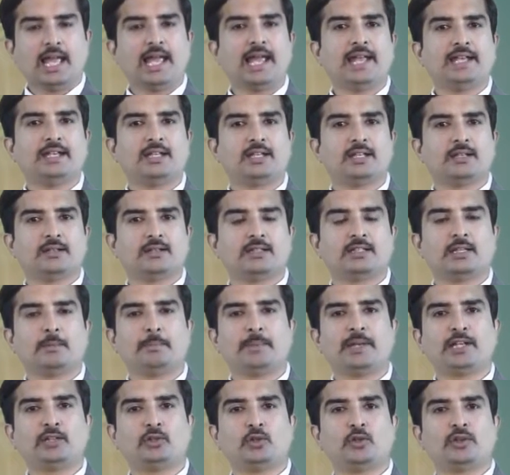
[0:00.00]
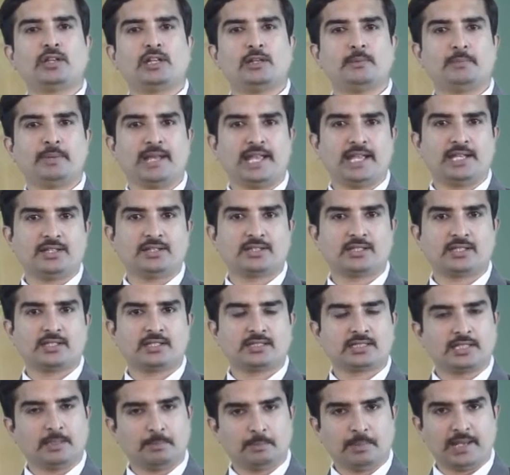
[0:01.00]
And the pectoral branch
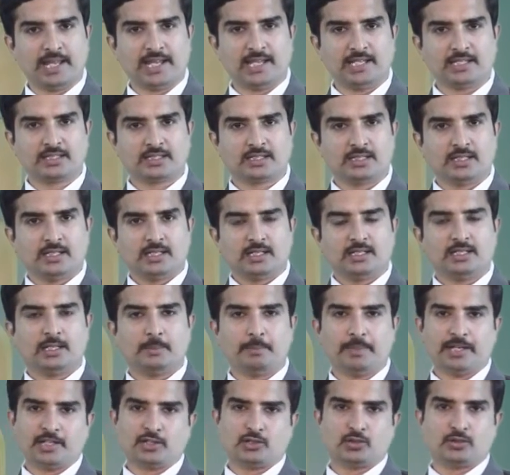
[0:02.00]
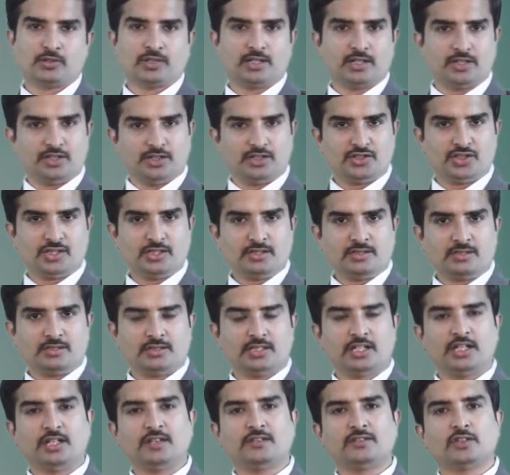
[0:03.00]
supplies the pectoral region,
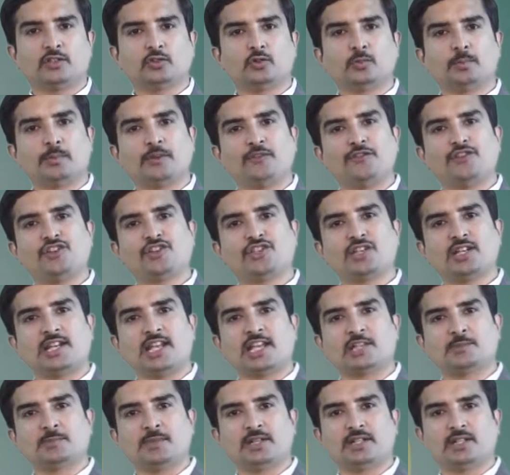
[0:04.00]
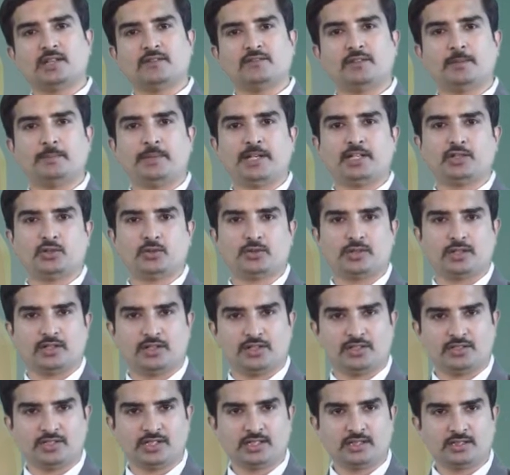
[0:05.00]
that is the superficial aspect of the pectoral
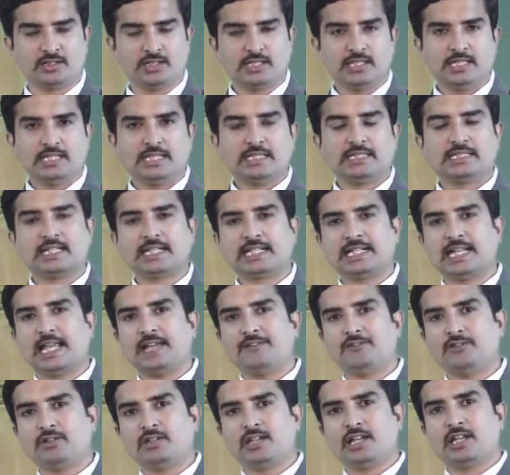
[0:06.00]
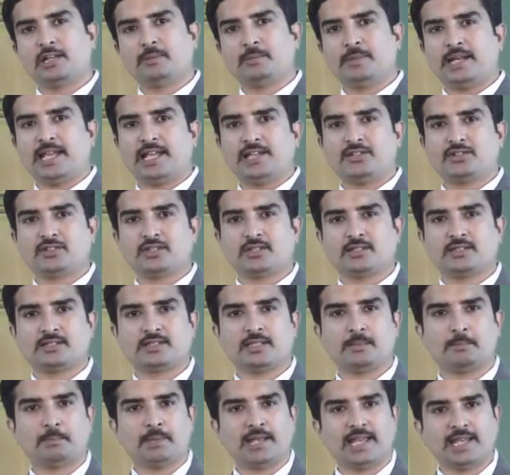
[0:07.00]
region. The clavicular branch
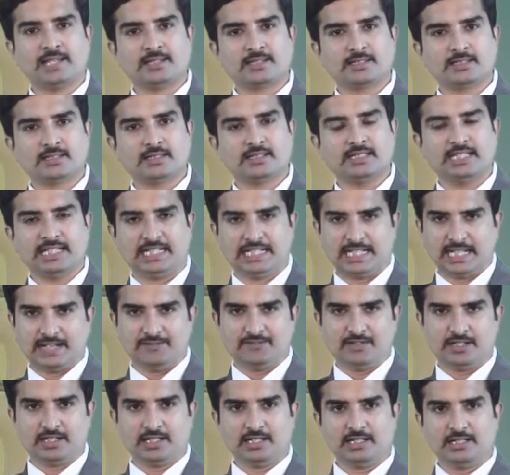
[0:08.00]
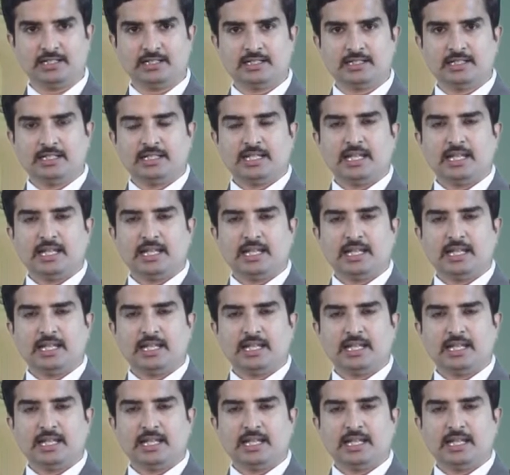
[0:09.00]
supplies the clavicle,